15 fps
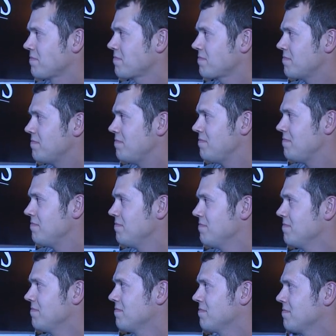
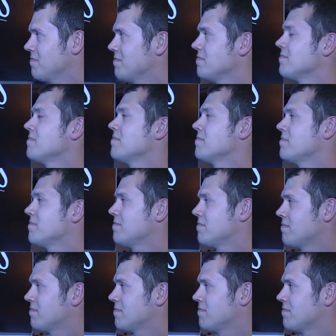
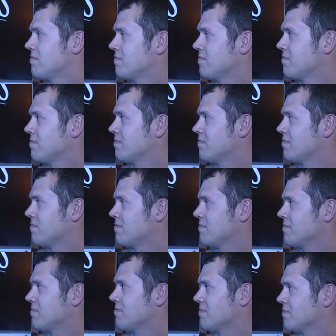
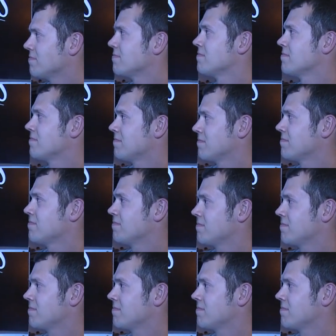This person isn't speaking.